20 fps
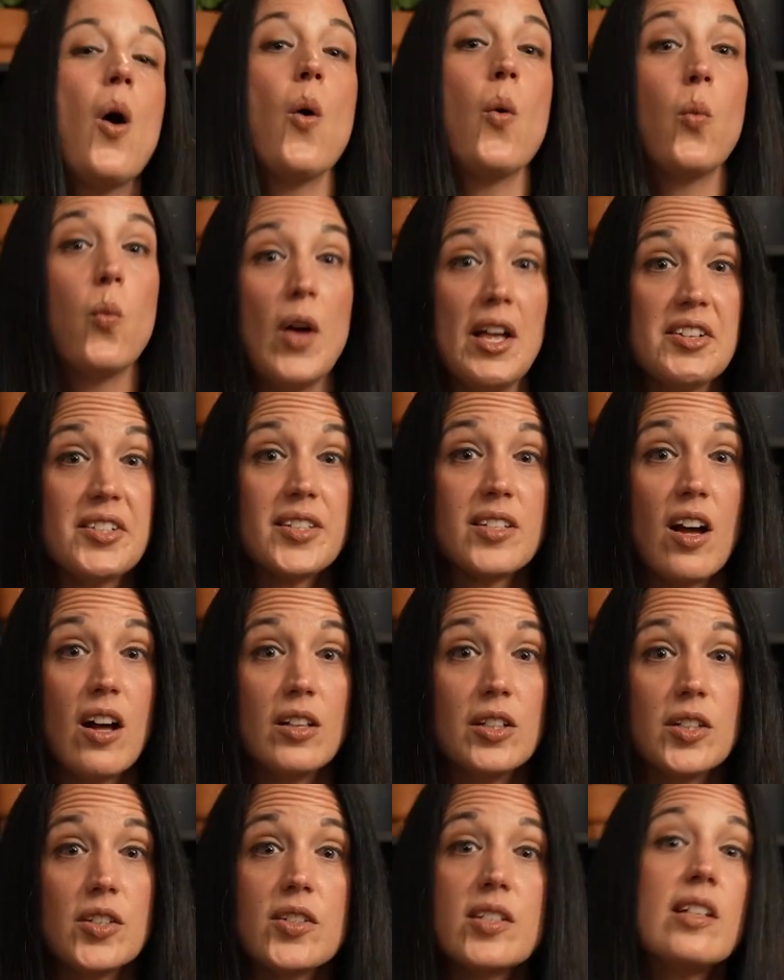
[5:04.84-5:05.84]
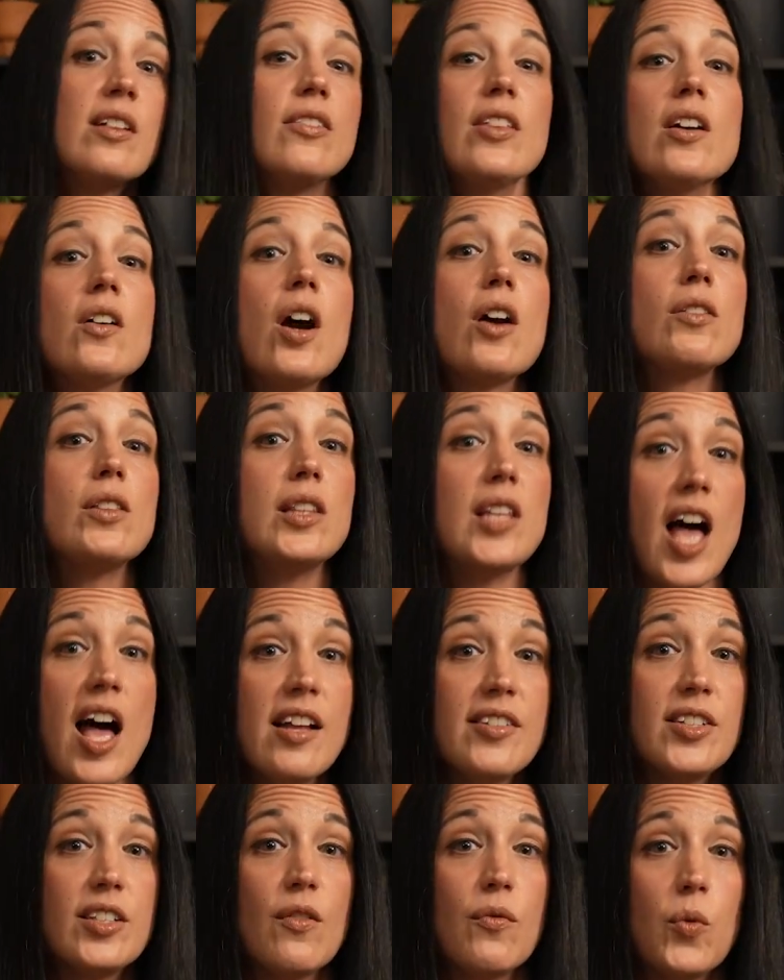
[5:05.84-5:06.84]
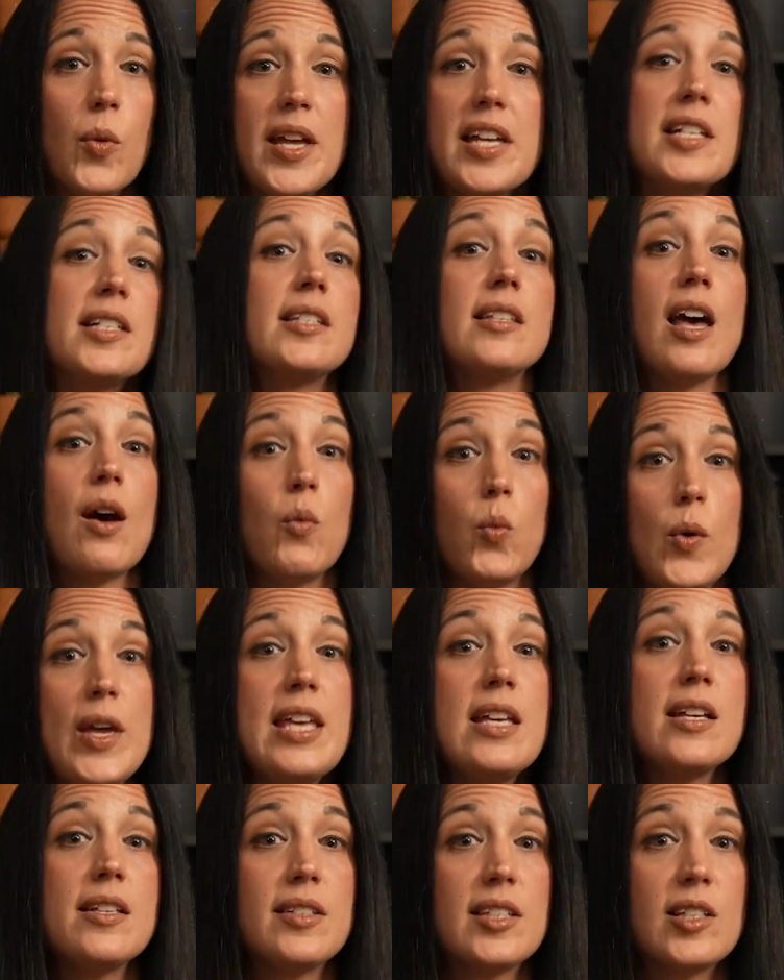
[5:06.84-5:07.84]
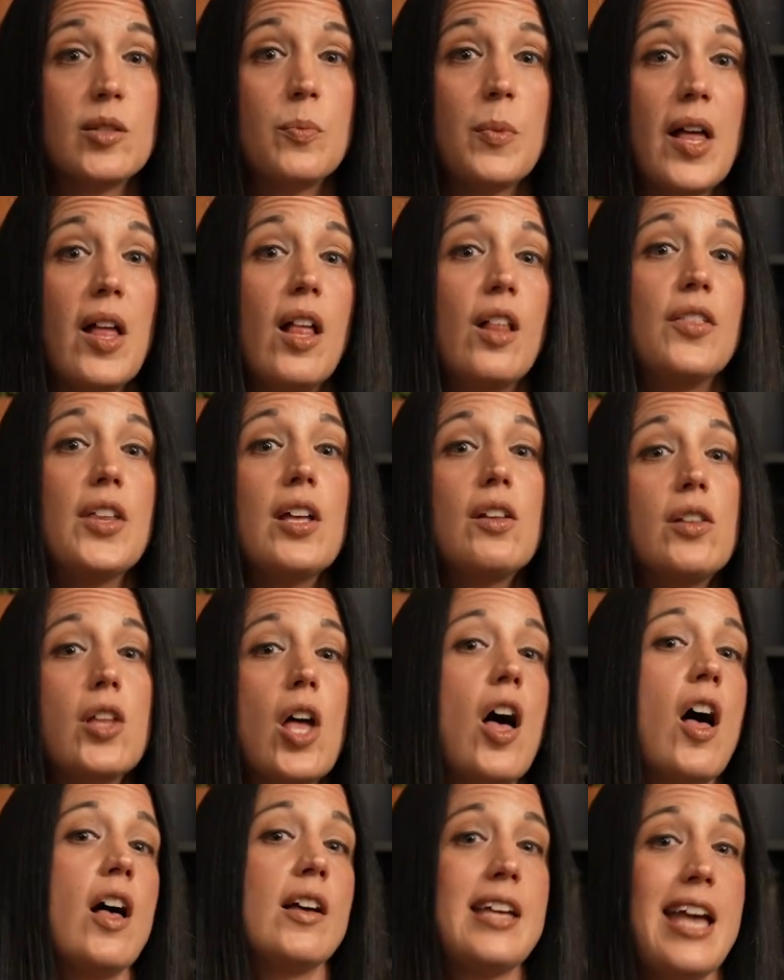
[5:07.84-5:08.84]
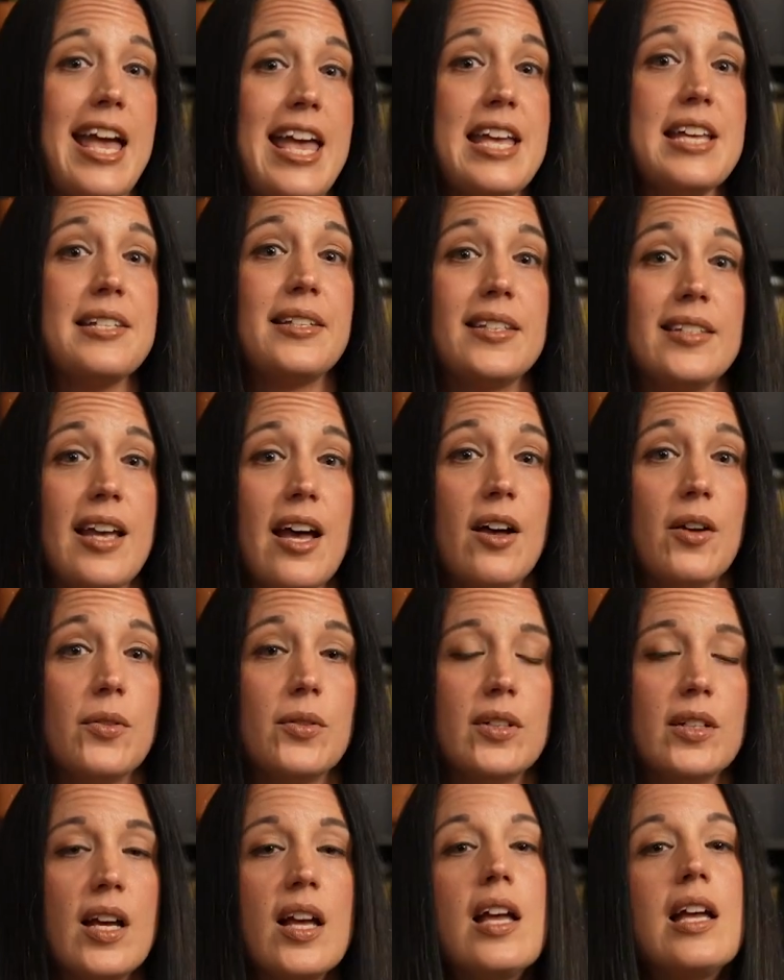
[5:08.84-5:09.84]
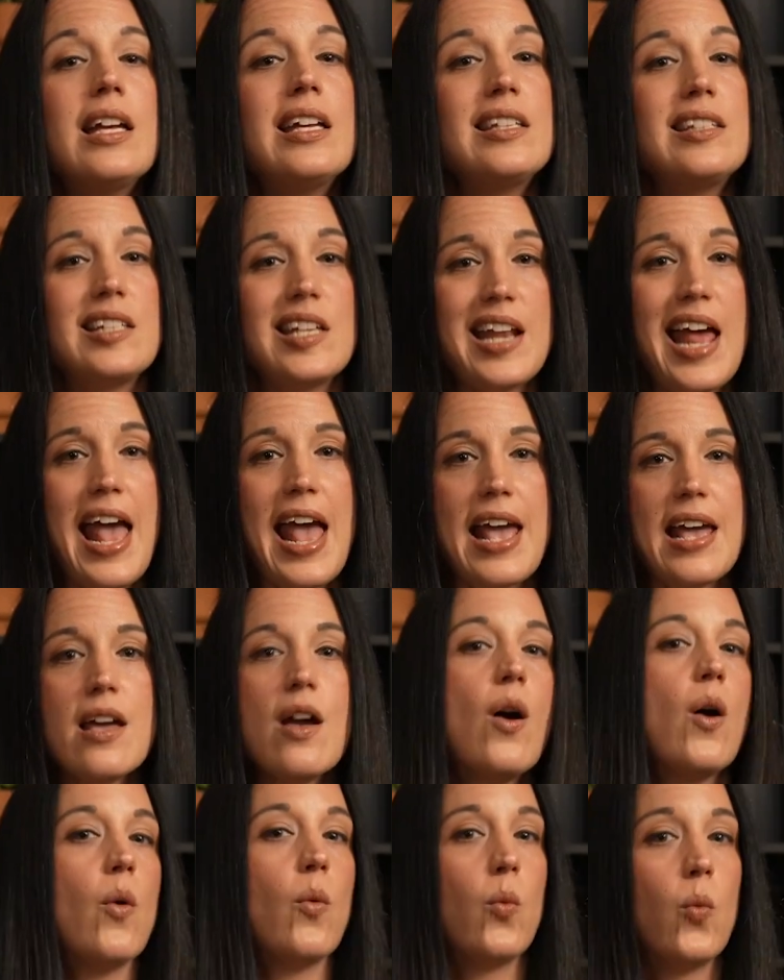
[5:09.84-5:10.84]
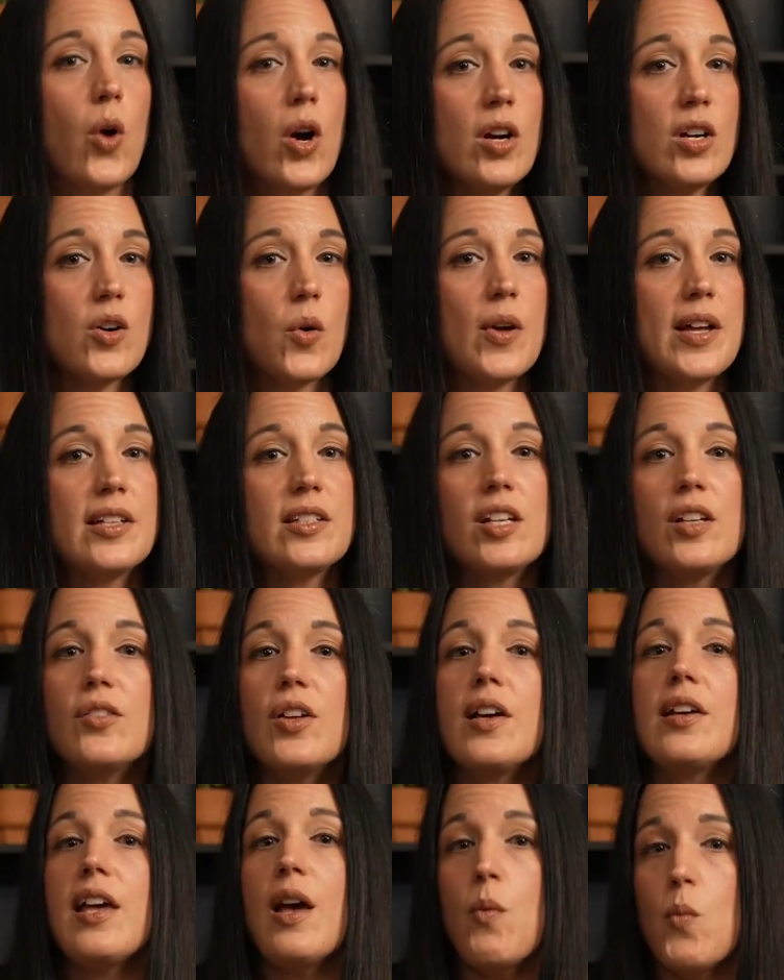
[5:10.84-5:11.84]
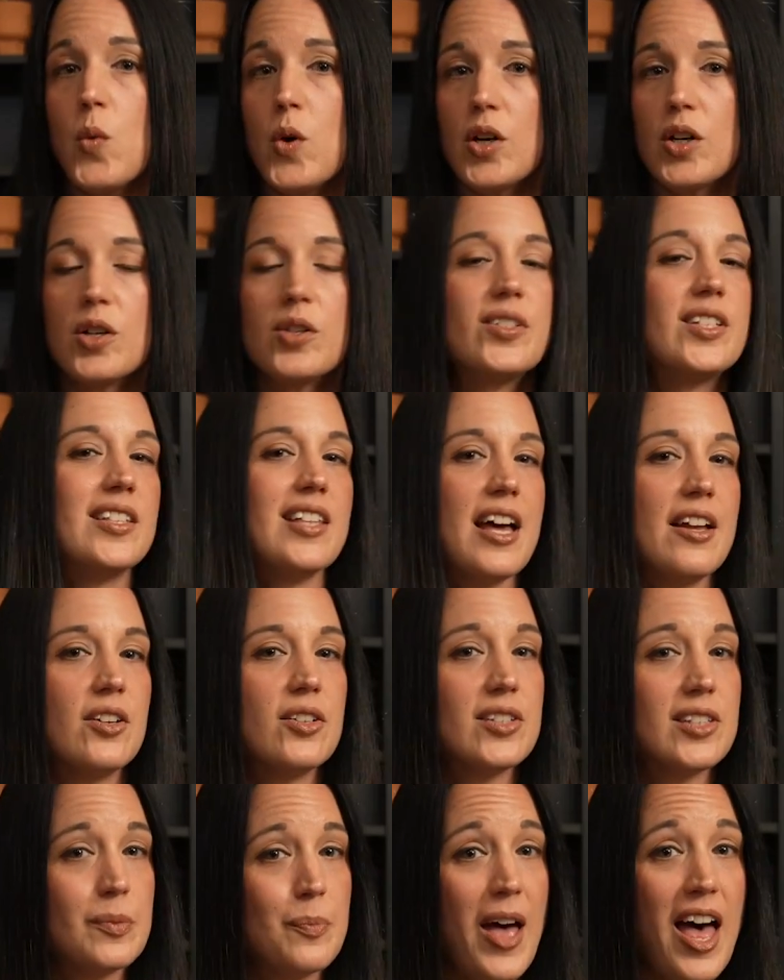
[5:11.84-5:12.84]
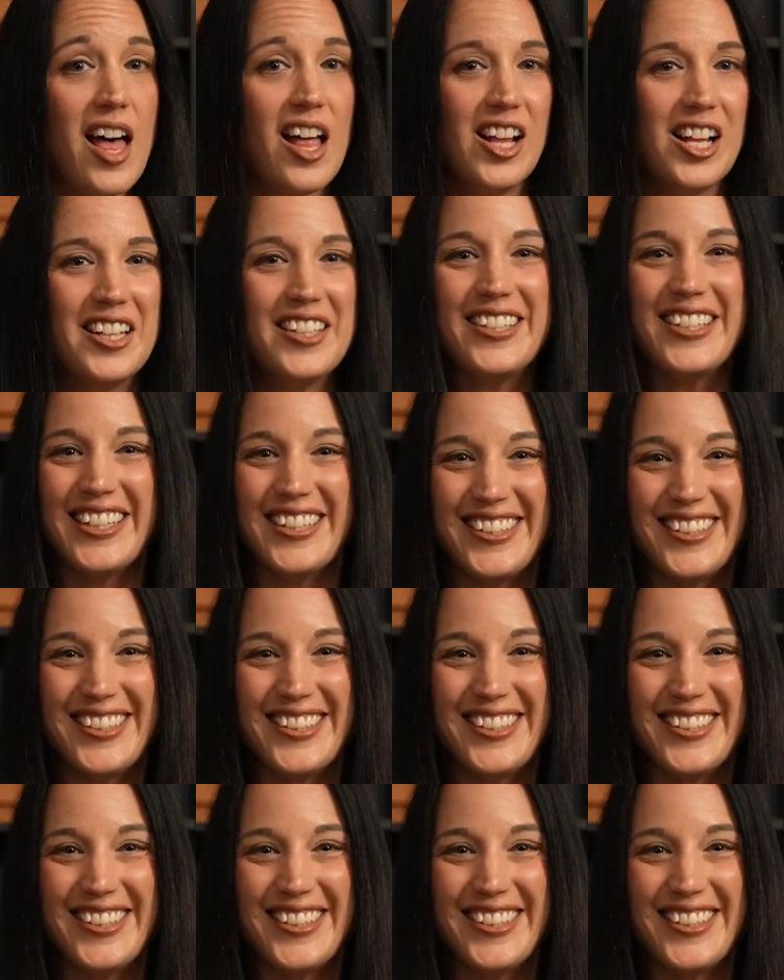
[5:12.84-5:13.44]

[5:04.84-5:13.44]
Well, scholars, there are lots of ways that we can spell the long A sound. Today, we're going to look at words that are spelled